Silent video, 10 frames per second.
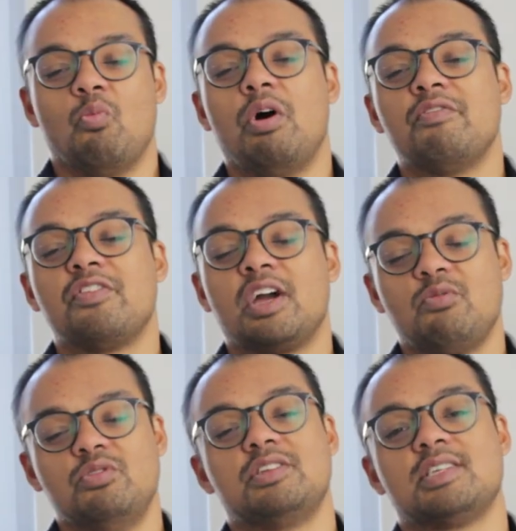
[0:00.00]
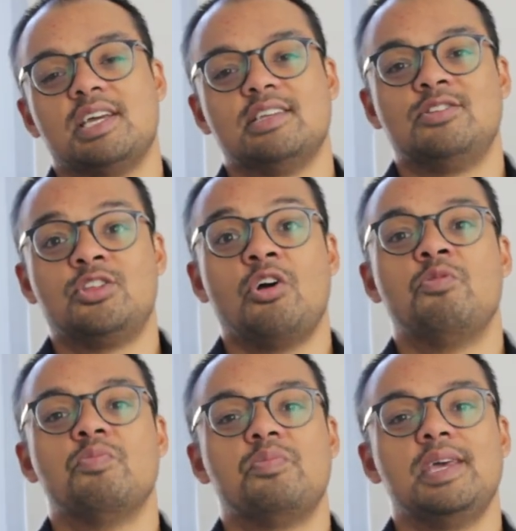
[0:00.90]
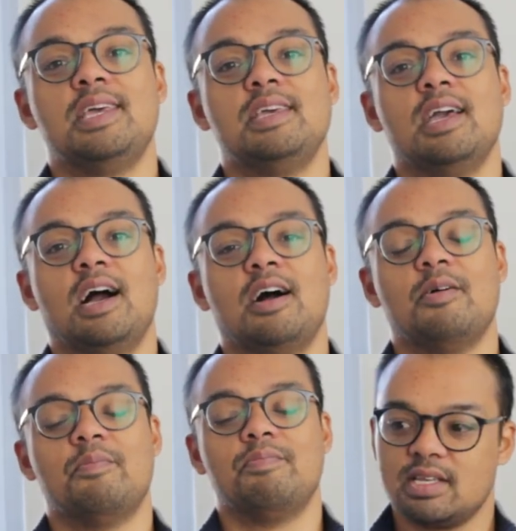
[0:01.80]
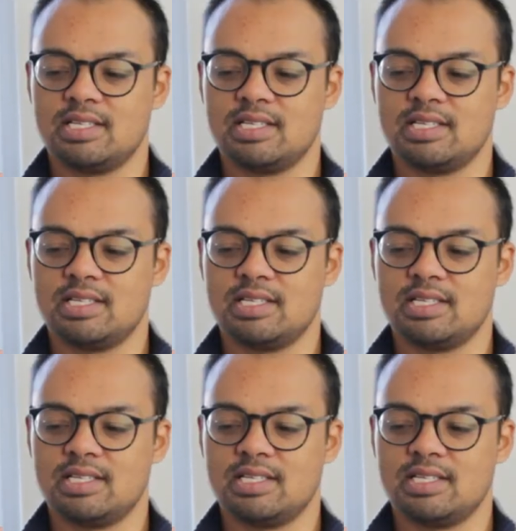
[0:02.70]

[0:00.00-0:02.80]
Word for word: One thing I would say is don't be um,